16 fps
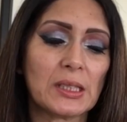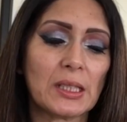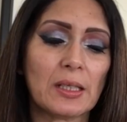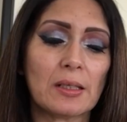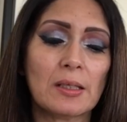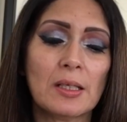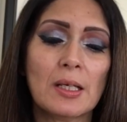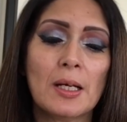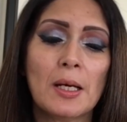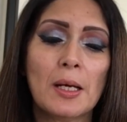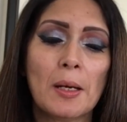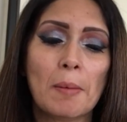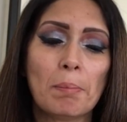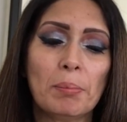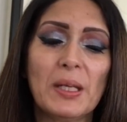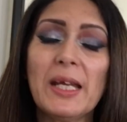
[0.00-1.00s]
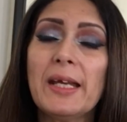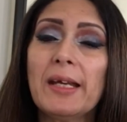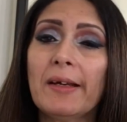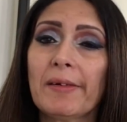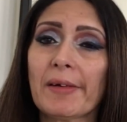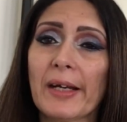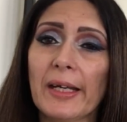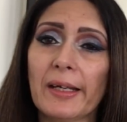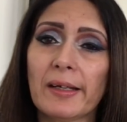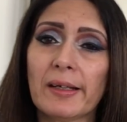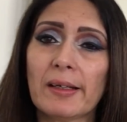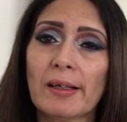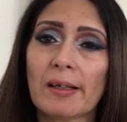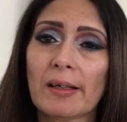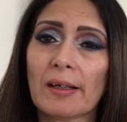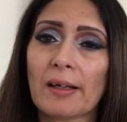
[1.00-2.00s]
the Bling
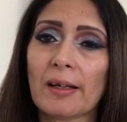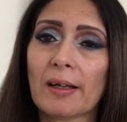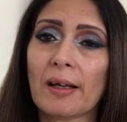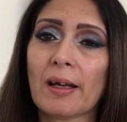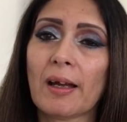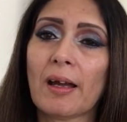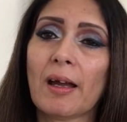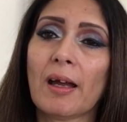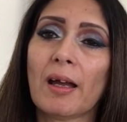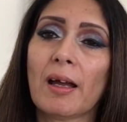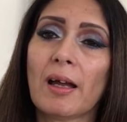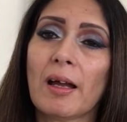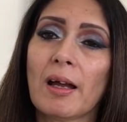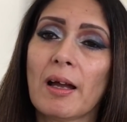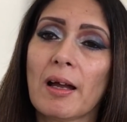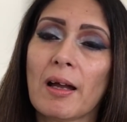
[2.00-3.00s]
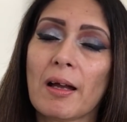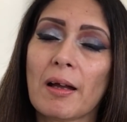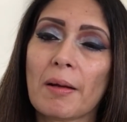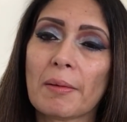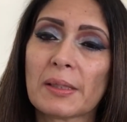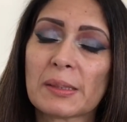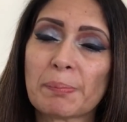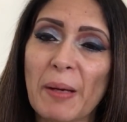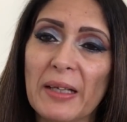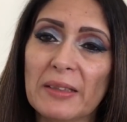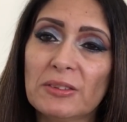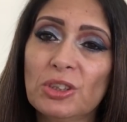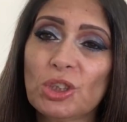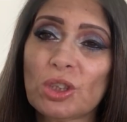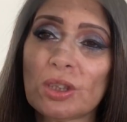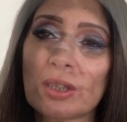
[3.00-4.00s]
Ring
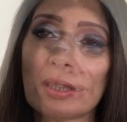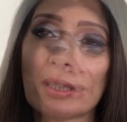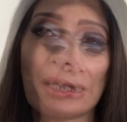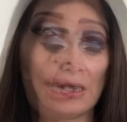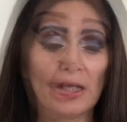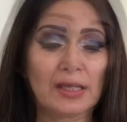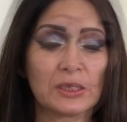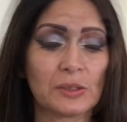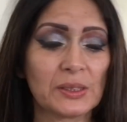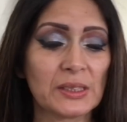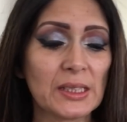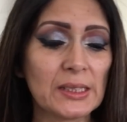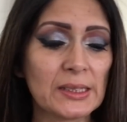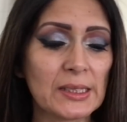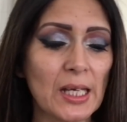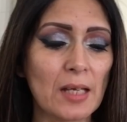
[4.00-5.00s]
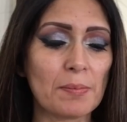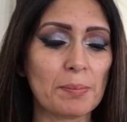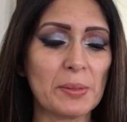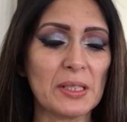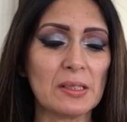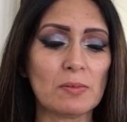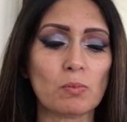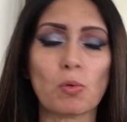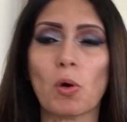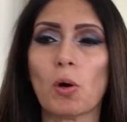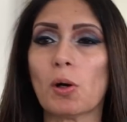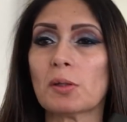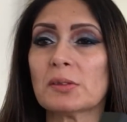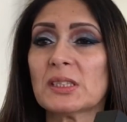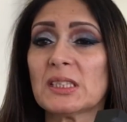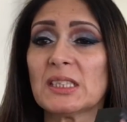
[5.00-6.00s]
sponge. And so since I've been
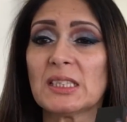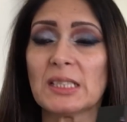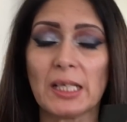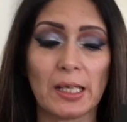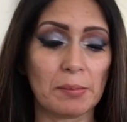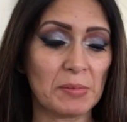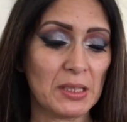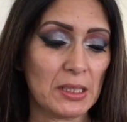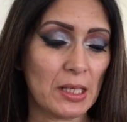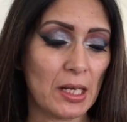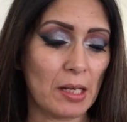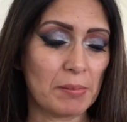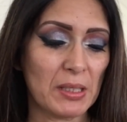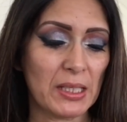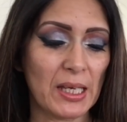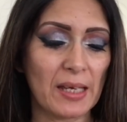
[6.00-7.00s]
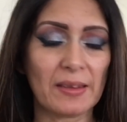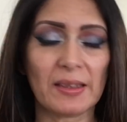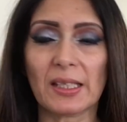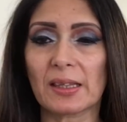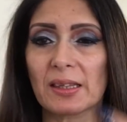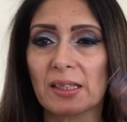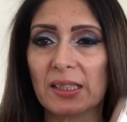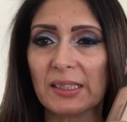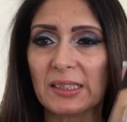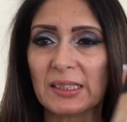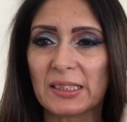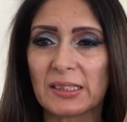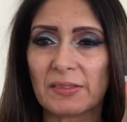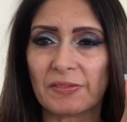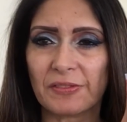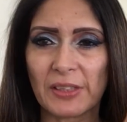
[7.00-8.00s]
warned time and time again that
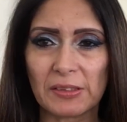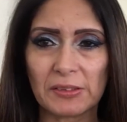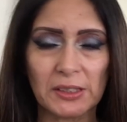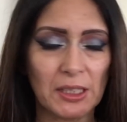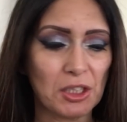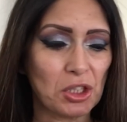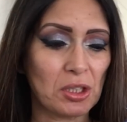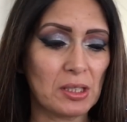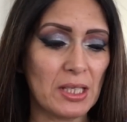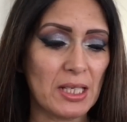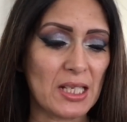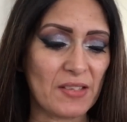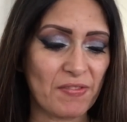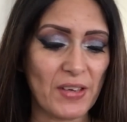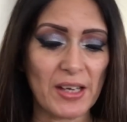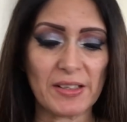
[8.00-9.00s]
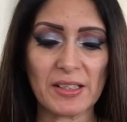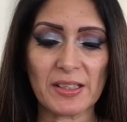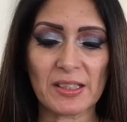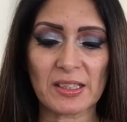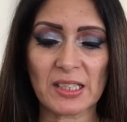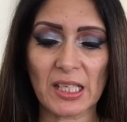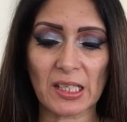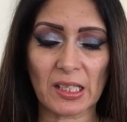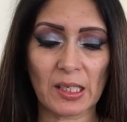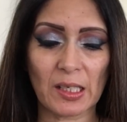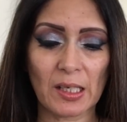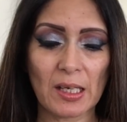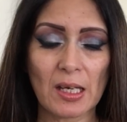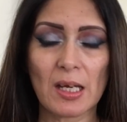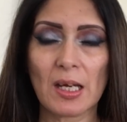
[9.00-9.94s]
this foundation is very thick,